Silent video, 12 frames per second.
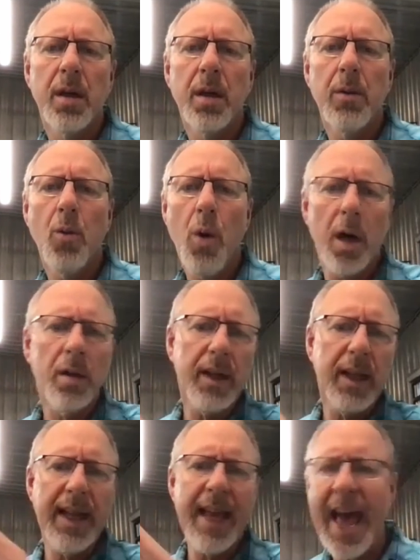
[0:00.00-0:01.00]

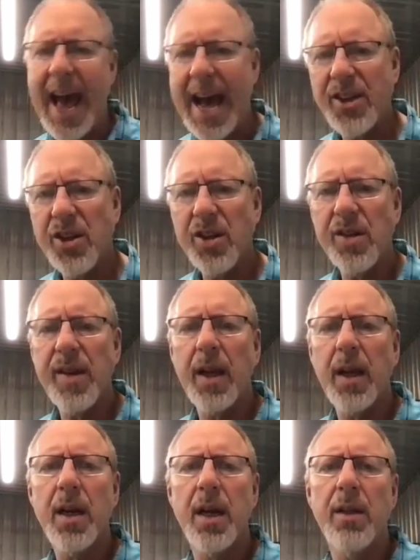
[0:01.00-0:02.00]
welding gash, just like
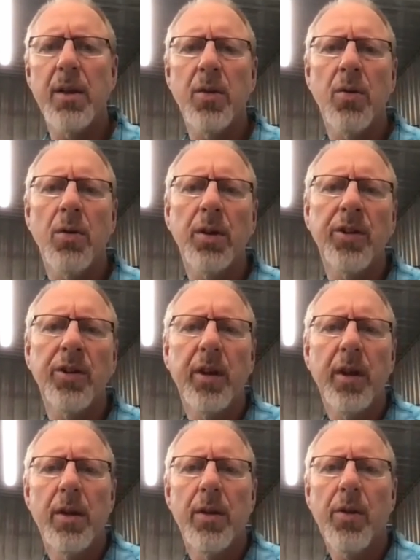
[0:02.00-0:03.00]
a cutting torch,
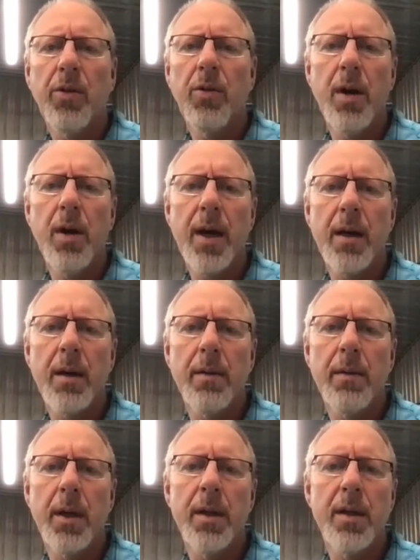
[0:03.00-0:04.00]
through
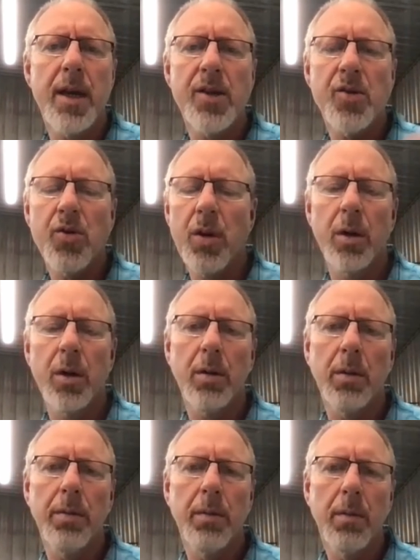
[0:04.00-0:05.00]
a
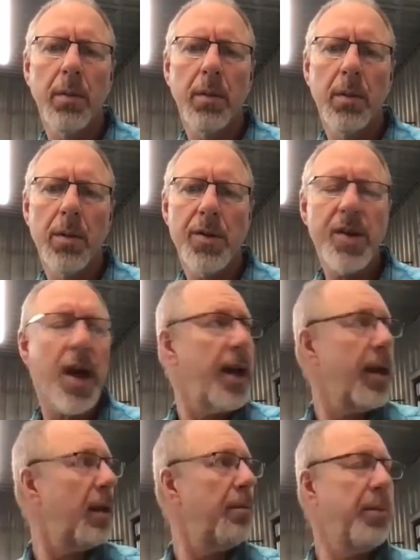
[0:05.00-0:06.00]
industrial
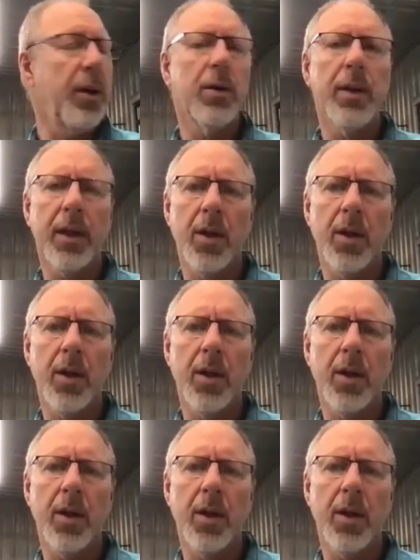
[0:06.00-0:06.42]
sided building,